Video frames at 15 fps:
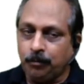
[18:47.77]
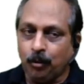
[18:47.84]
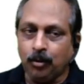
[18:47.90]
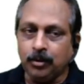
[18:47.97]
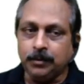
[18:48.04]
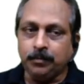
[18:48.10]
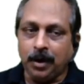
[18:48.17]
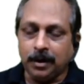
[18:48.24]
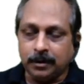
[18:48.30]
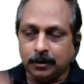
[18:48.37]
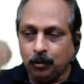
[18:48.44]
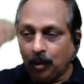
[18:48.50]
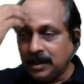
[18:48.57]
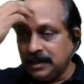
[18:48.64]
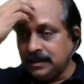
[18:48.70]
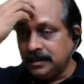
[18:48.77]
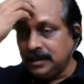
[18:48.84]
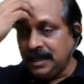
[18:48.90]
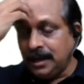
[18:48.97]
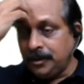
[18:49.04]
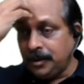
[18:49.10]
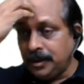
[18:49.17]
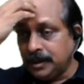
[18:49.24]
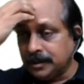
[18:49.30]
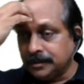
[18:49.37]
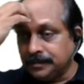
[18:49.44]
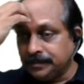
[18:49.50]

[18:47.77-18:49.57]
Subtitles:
fourth part. What is the error?